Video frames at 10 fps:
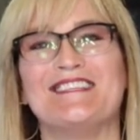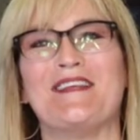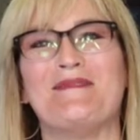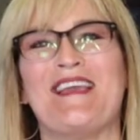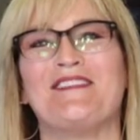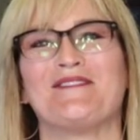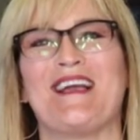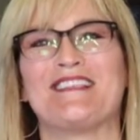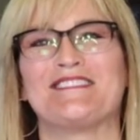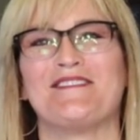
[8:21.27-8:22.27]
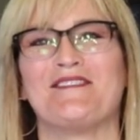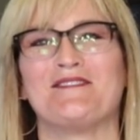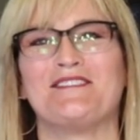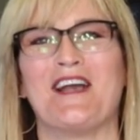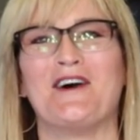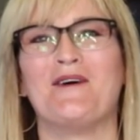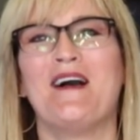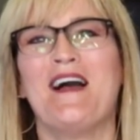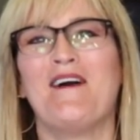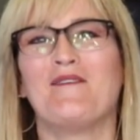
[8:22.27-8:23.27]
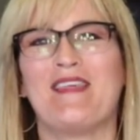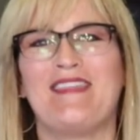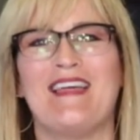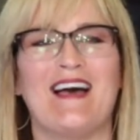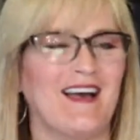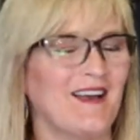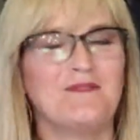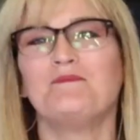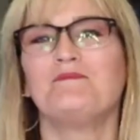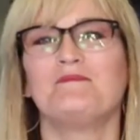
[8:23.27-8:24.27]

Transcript: and I made the rest of the dough with the.